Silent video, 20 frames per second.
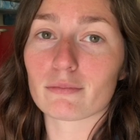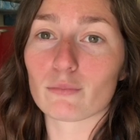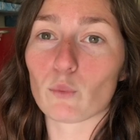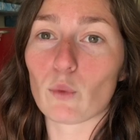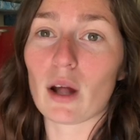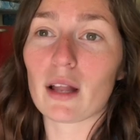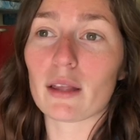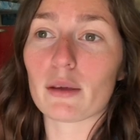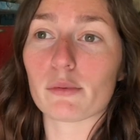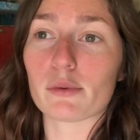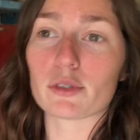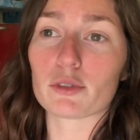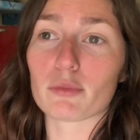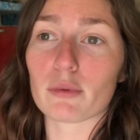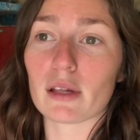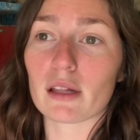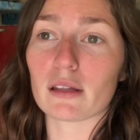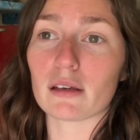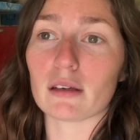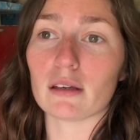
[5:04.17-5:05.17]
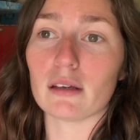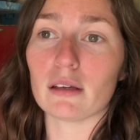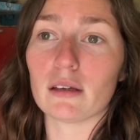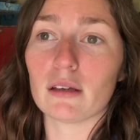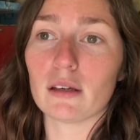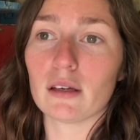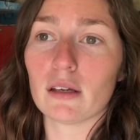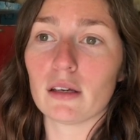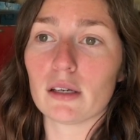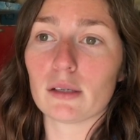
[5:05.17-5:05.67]
Well, it was really
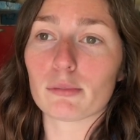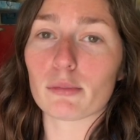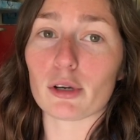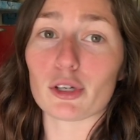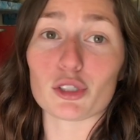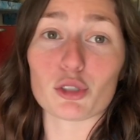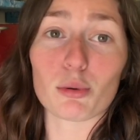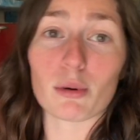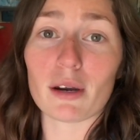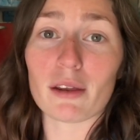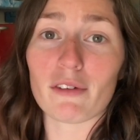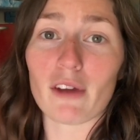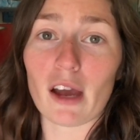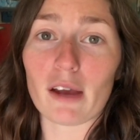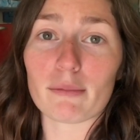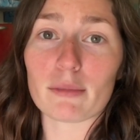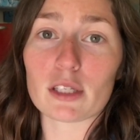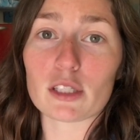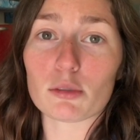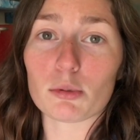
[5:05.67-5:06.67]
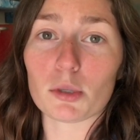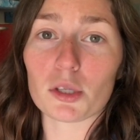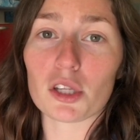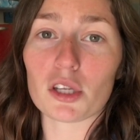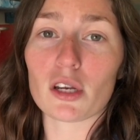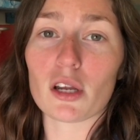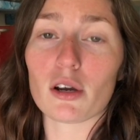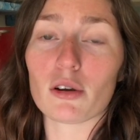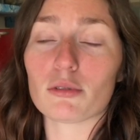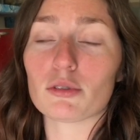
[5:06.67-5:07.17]
probably 25 minutes worth
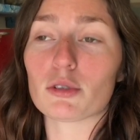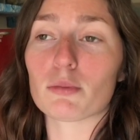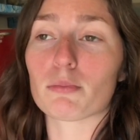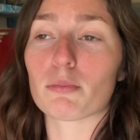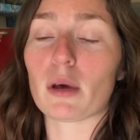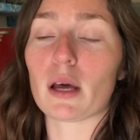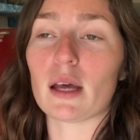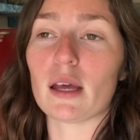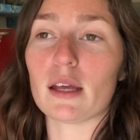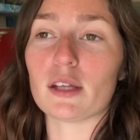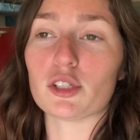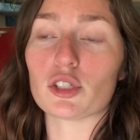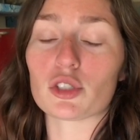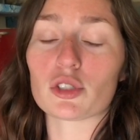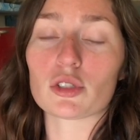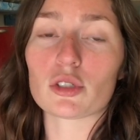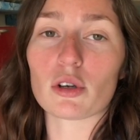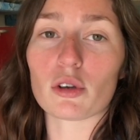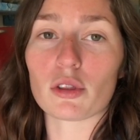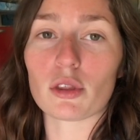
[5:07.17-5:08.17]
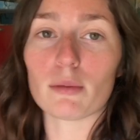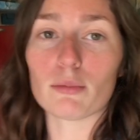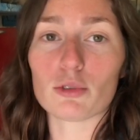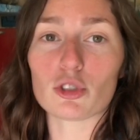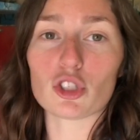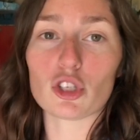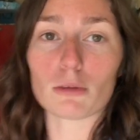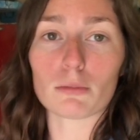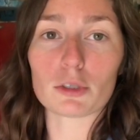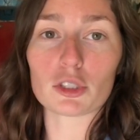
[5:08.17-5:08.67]
of notes, but it just took them
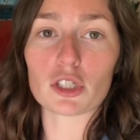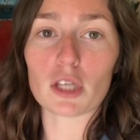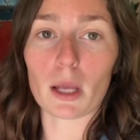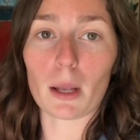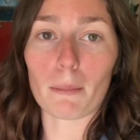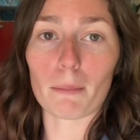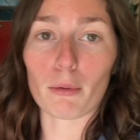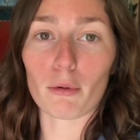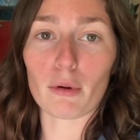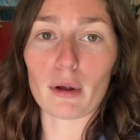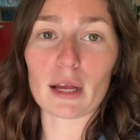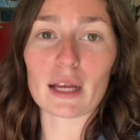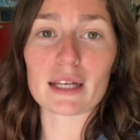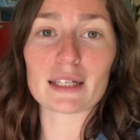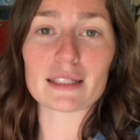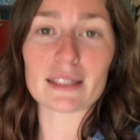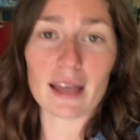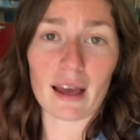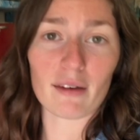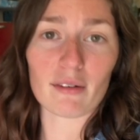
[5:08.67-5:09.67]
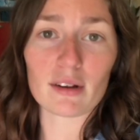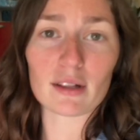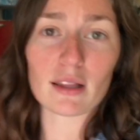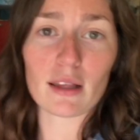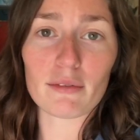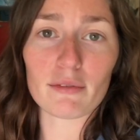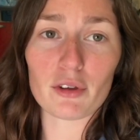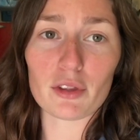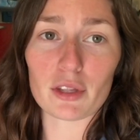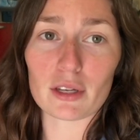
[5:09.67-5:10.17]
so much like bring it down a
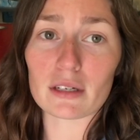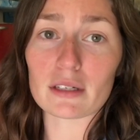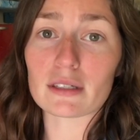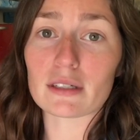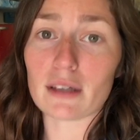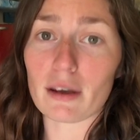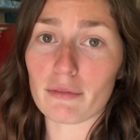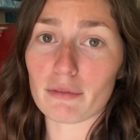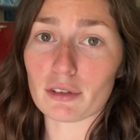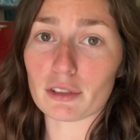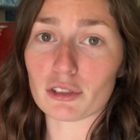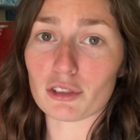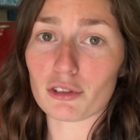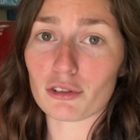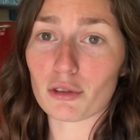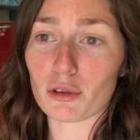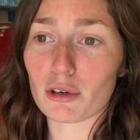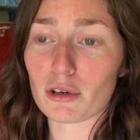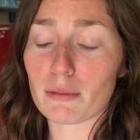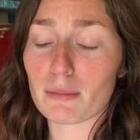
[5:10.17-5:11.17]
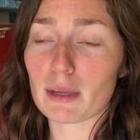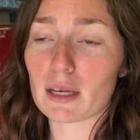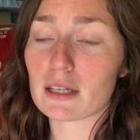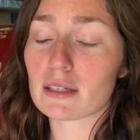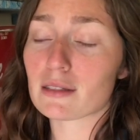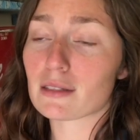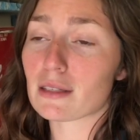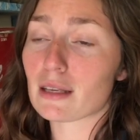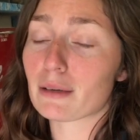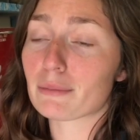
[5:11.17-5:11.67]
level that it definitely took 30
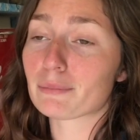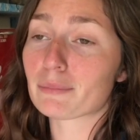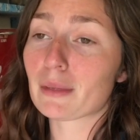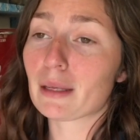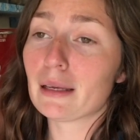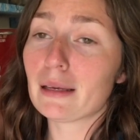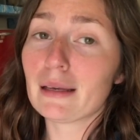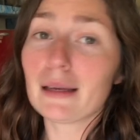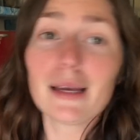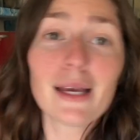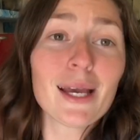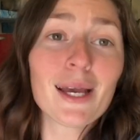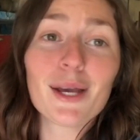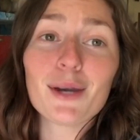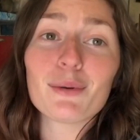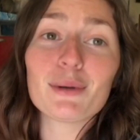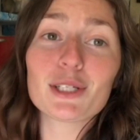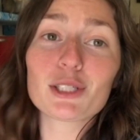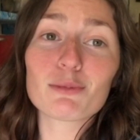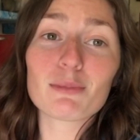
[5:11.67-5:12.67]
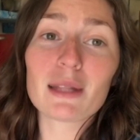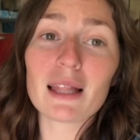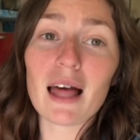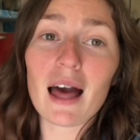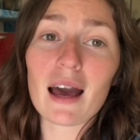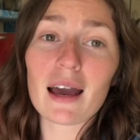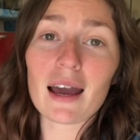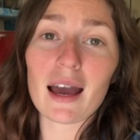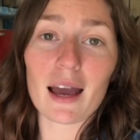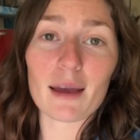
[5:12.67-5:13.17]
minutes. So wish me
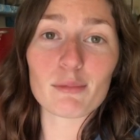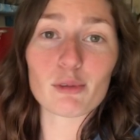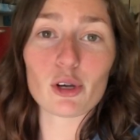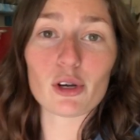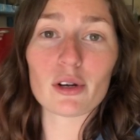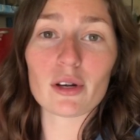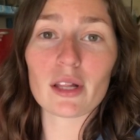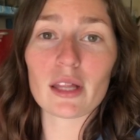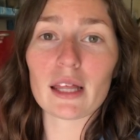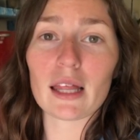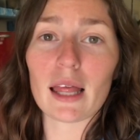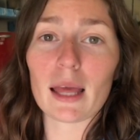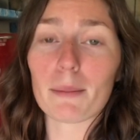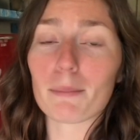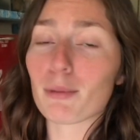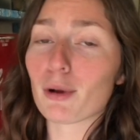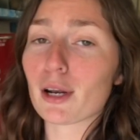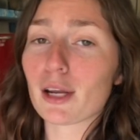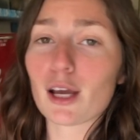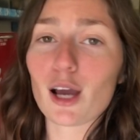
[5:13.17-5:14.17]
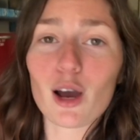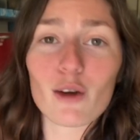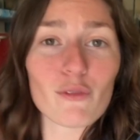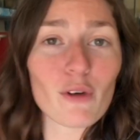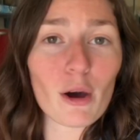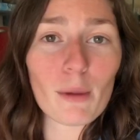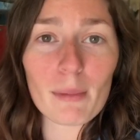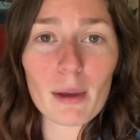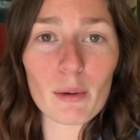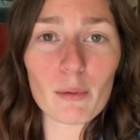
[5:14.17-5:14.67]
luck. I'm currently like printing off
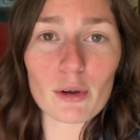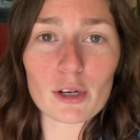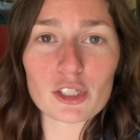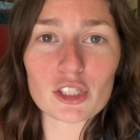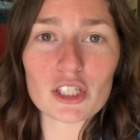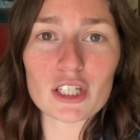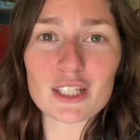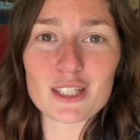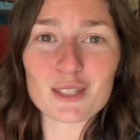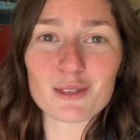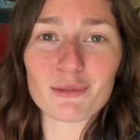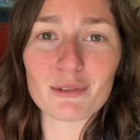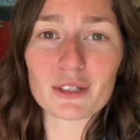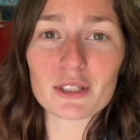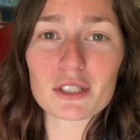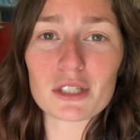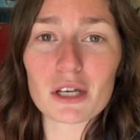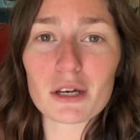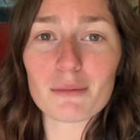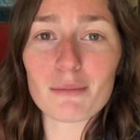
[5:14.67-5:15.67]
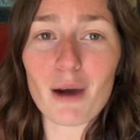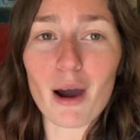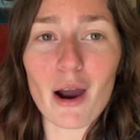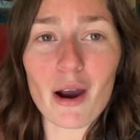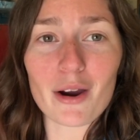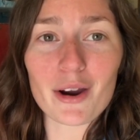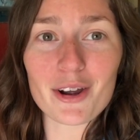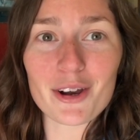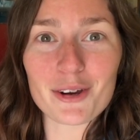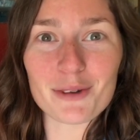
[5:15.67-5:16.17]
all my worksheets for
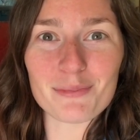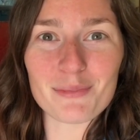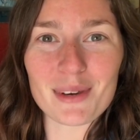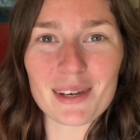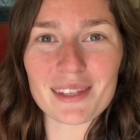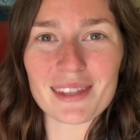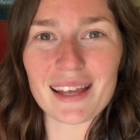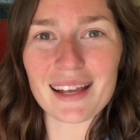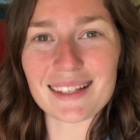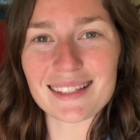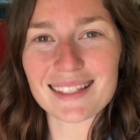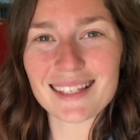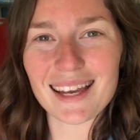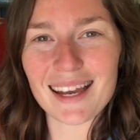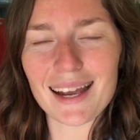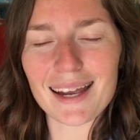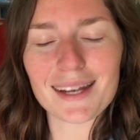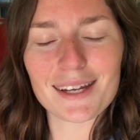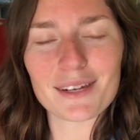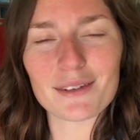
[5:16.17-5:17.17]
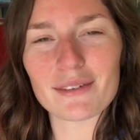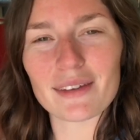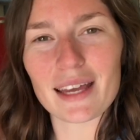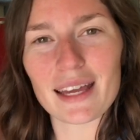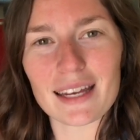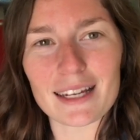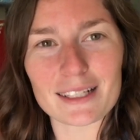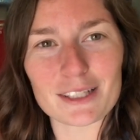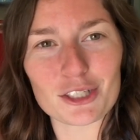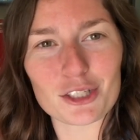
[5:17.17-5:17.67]
tomorrow, but that's kind of
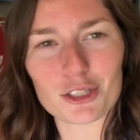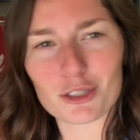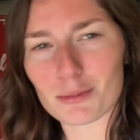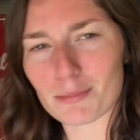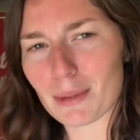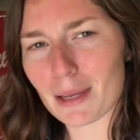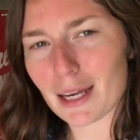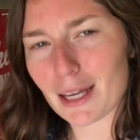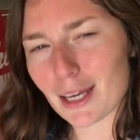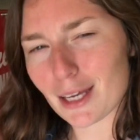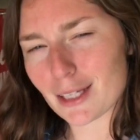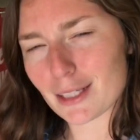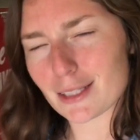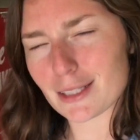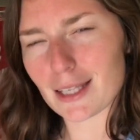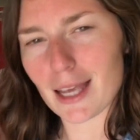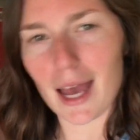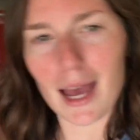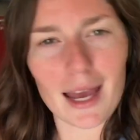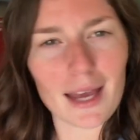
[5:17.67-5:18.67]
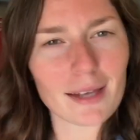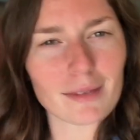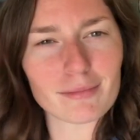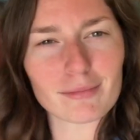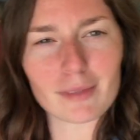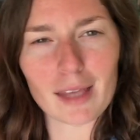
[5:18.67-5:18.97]
it. It's just been a good day.